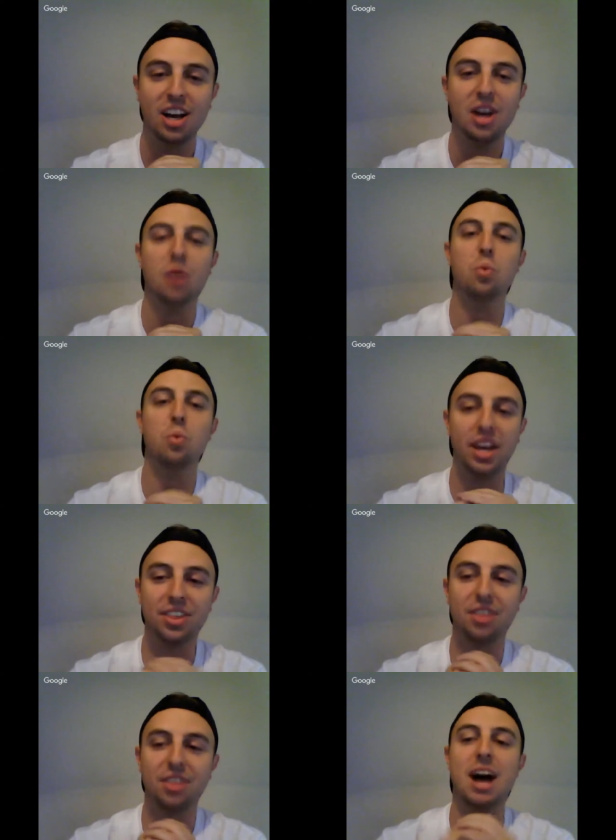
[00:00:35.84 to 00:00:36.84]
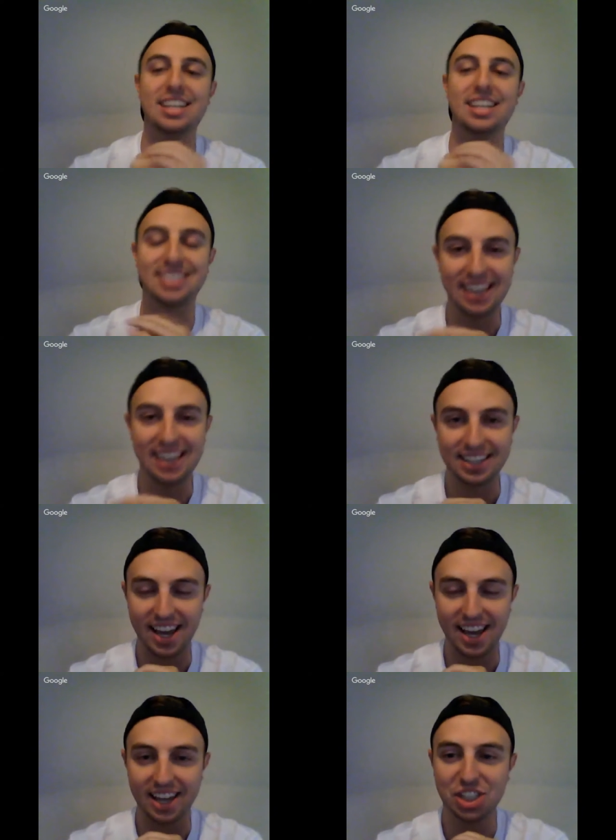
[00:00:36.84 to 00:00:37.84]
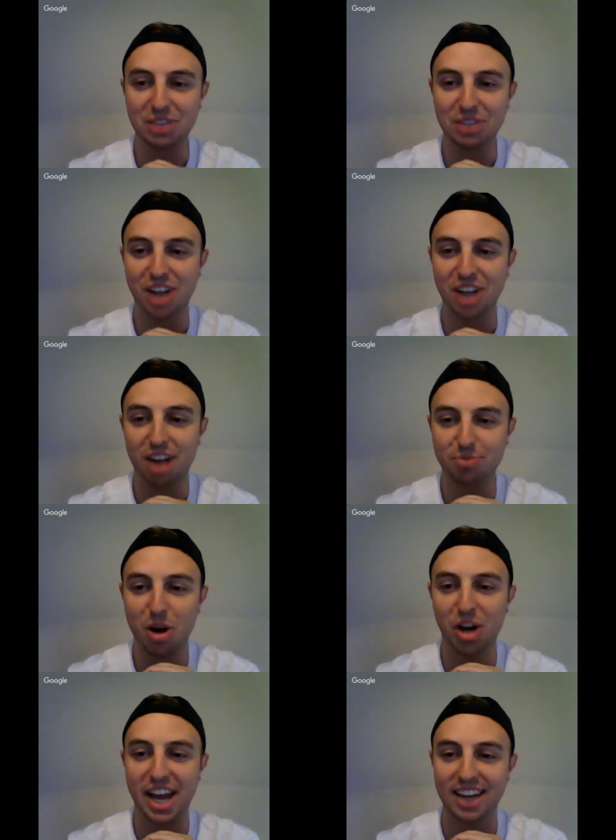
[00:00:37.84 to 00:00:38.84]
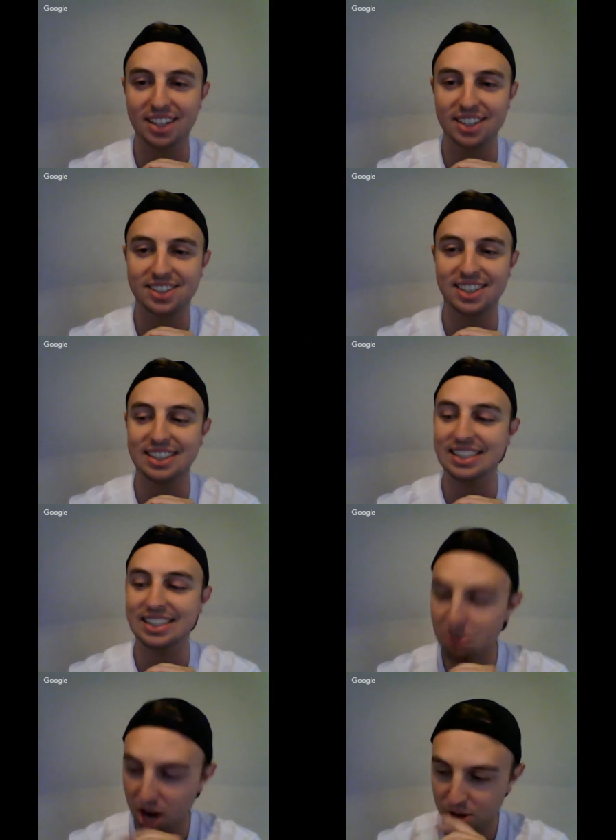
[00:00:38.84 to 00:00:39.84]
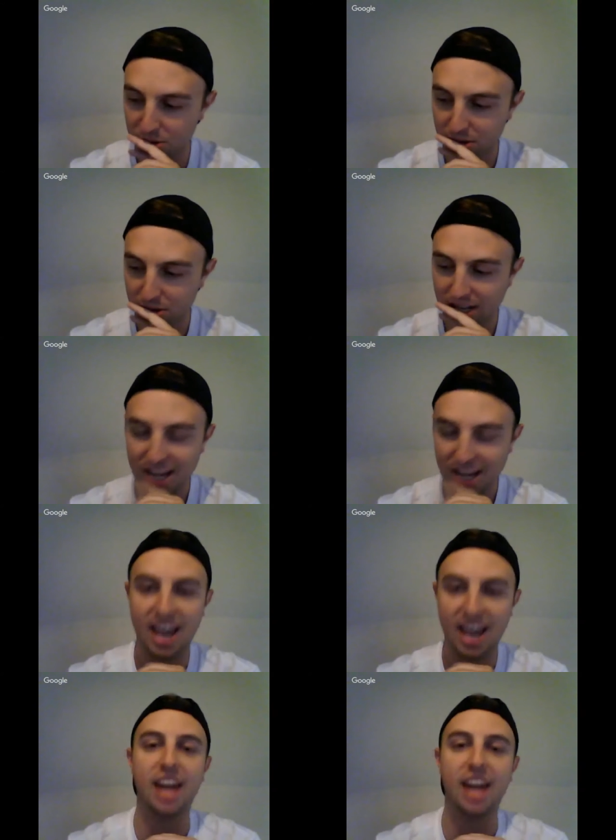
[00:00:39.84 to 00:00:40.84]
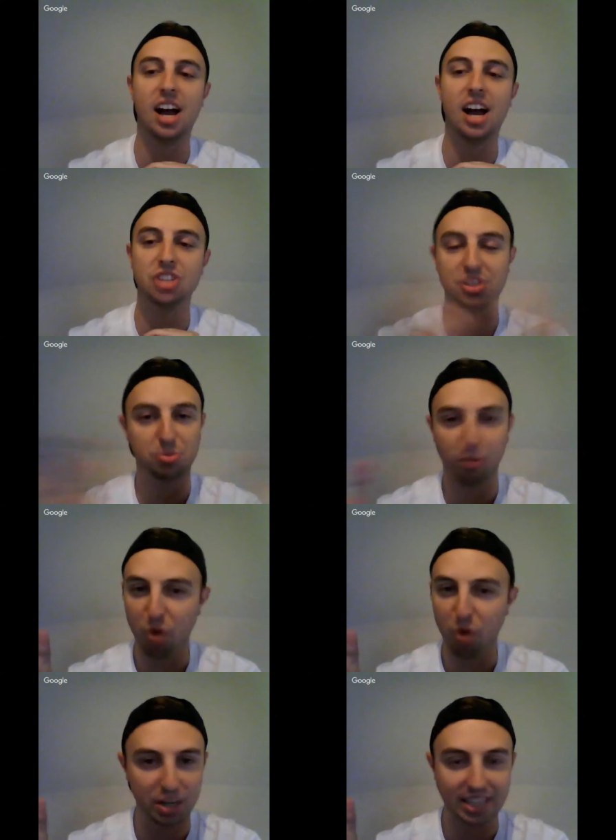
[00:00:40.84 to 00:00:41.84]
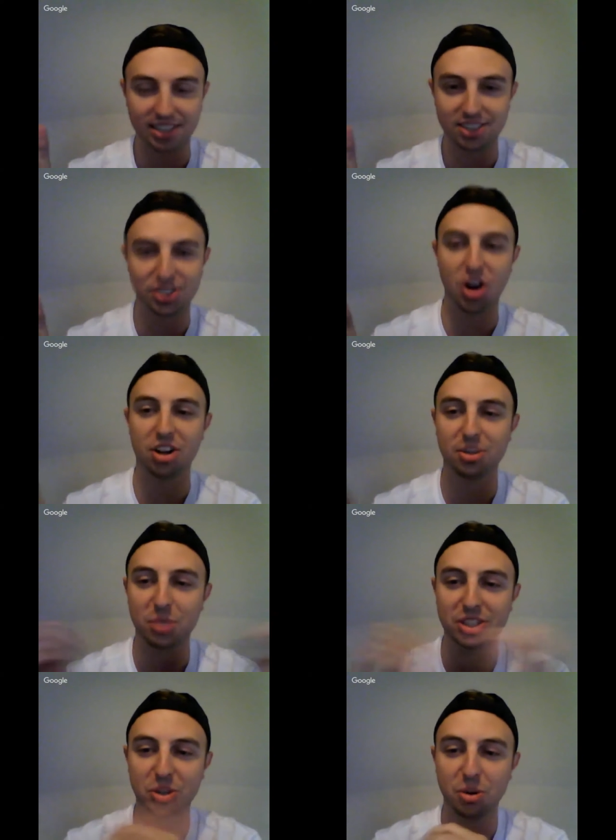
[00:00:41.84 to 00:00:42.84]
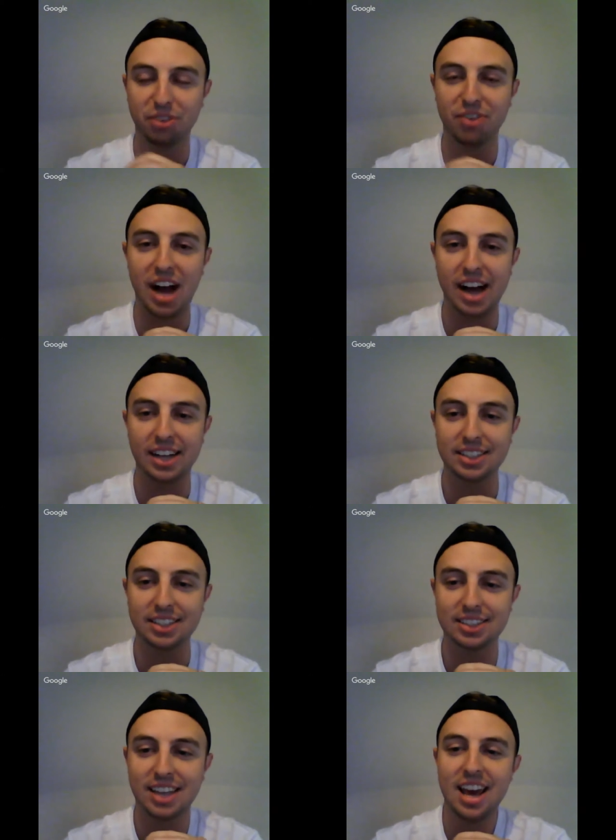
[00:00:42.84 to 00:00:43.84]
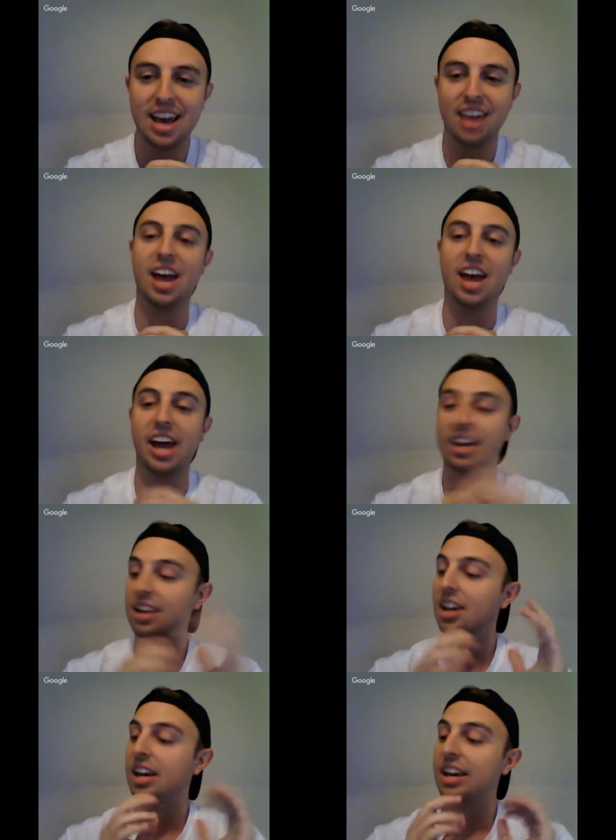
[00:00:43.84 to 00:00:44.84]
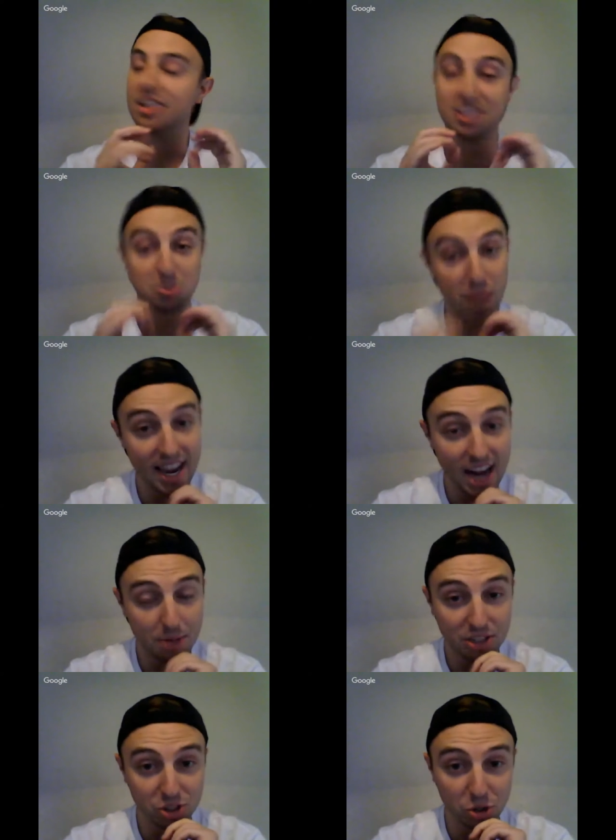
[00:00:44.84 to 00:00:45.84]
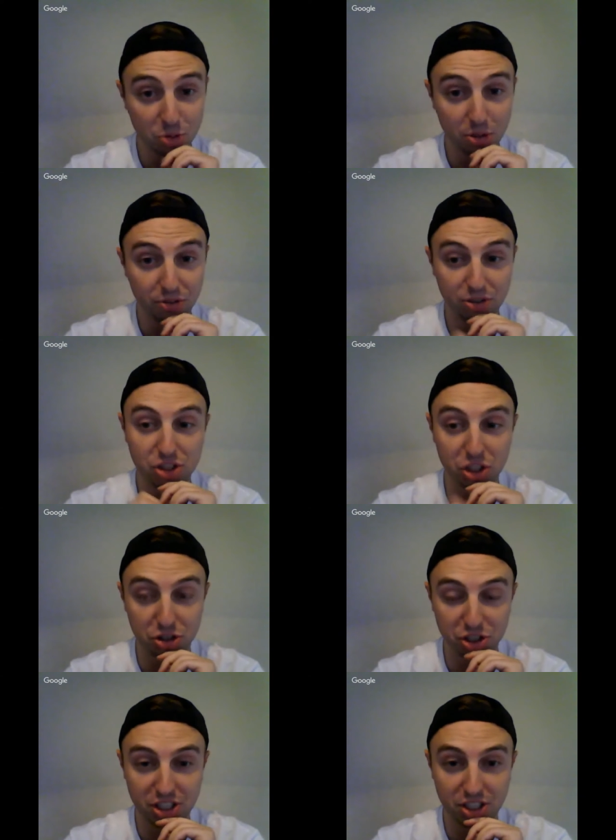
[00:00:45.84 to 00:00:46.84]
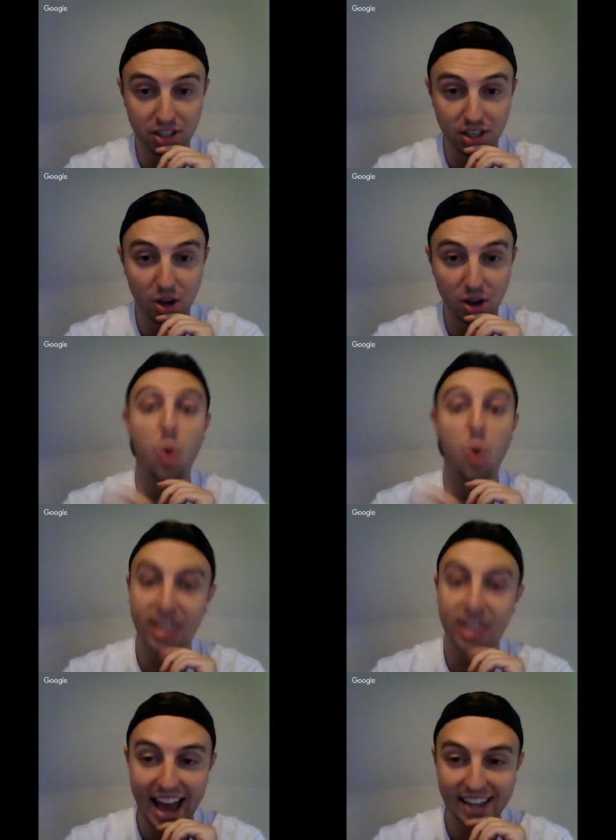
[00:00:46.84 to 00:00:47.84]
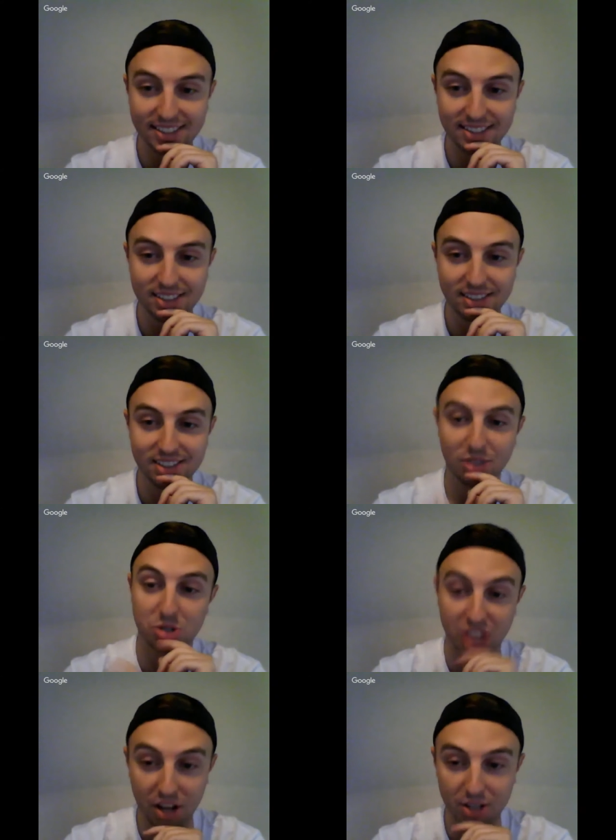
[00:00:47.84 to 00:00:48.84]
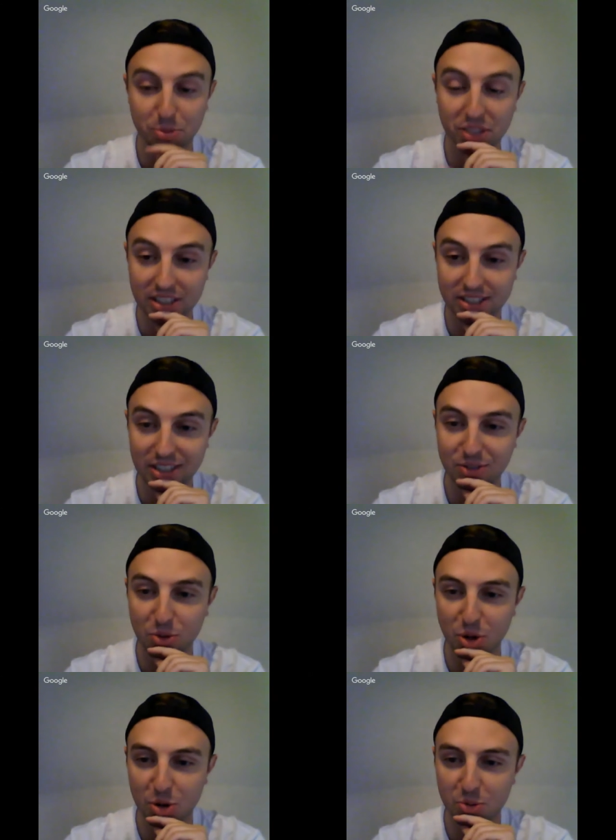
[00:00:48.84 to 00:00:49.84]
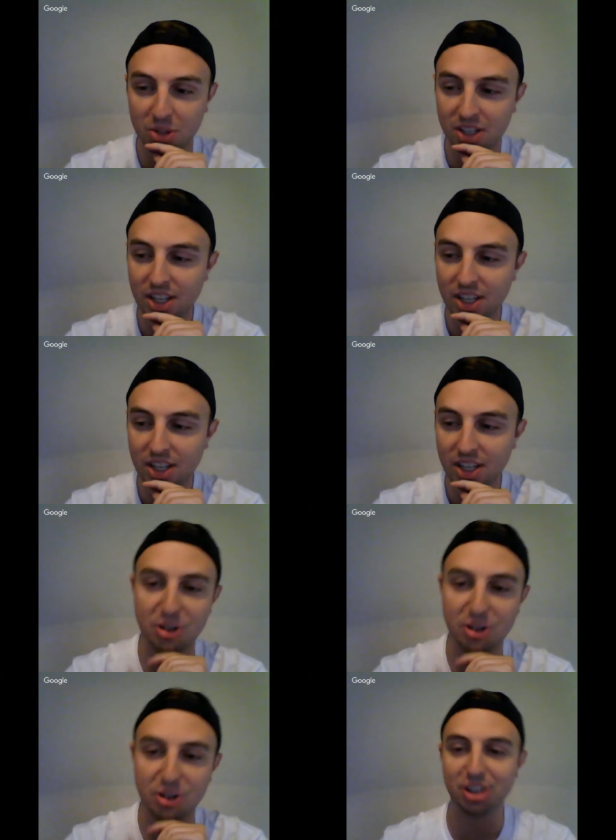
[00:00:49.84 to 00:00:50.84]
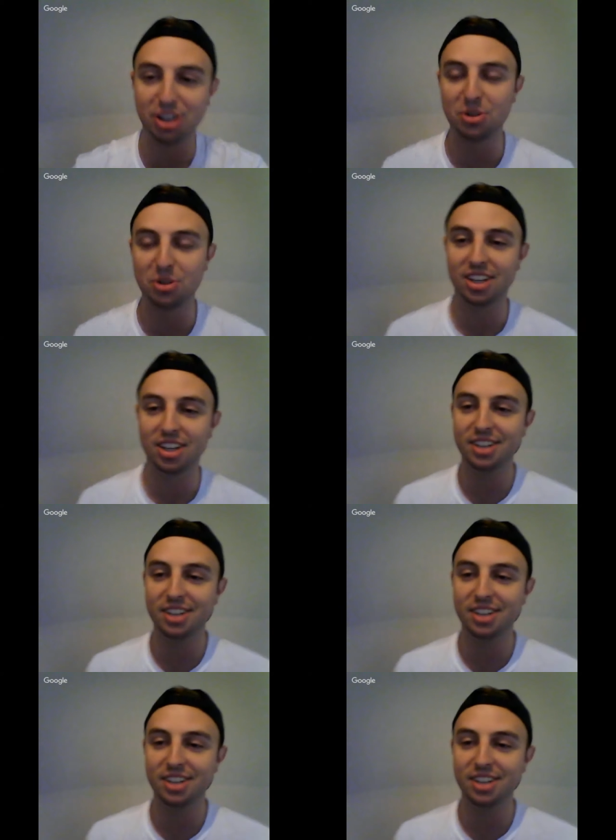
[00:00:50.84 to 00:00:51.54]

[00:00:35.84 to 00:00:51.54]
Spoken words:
with my CSA Chief Softball Analyst, D-Row. And just before we get this started, we do advise that this may not be suitable for children or cats. So, Stella, please leave the room. D-Row, how are you doing today?